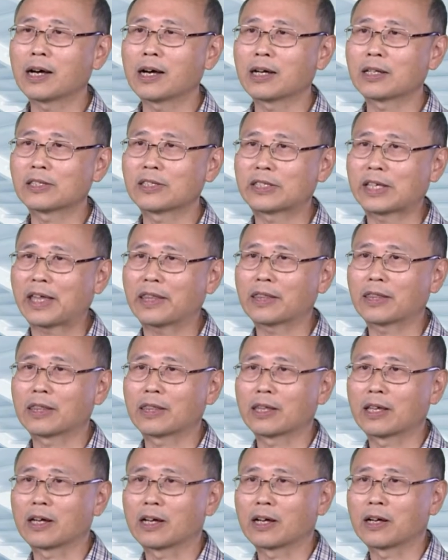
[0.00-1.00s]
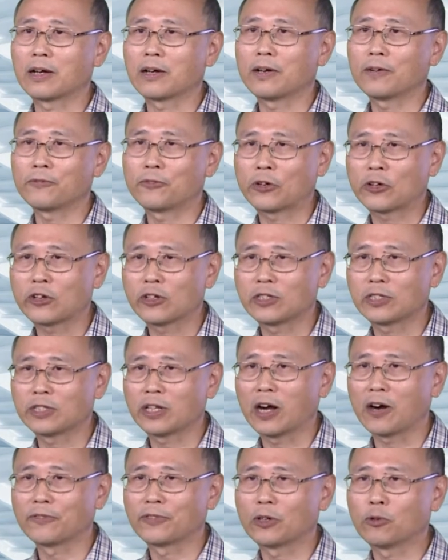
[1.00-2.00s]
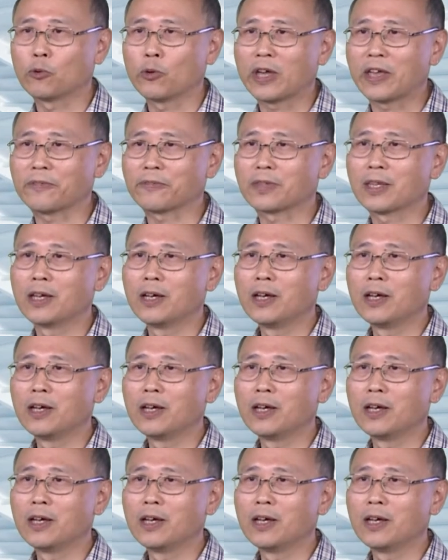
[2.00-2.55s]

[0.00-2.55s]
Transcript: set the frequency of the wave